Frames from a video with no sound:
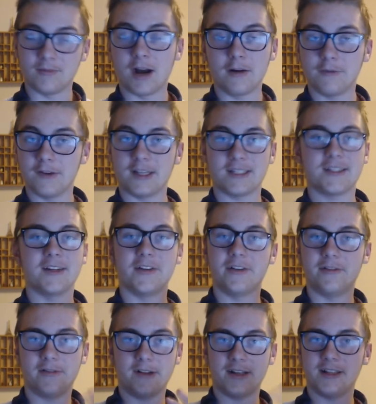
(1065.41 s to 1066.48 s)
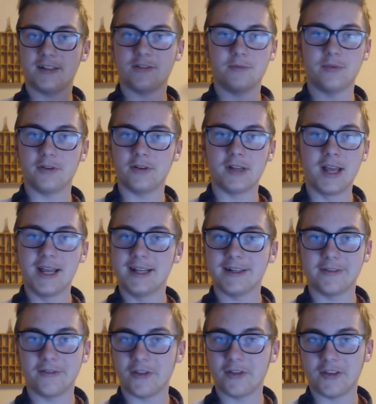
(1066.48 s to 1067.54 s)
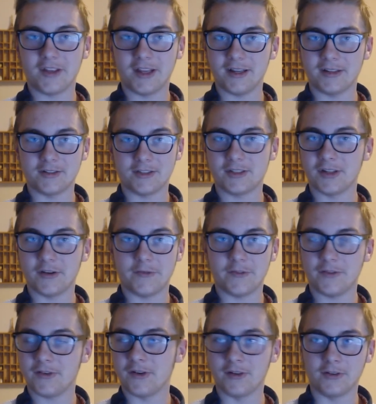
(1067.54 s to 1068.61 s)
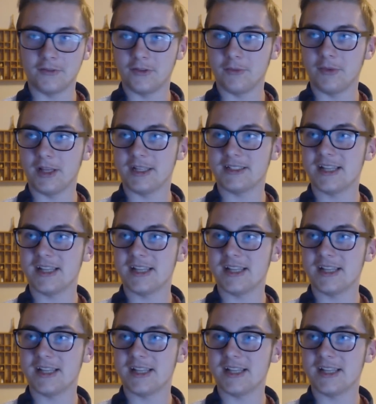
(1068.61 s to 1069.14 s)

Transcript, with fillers: how fast the internet is to put different thing, uh, stuff all over the place.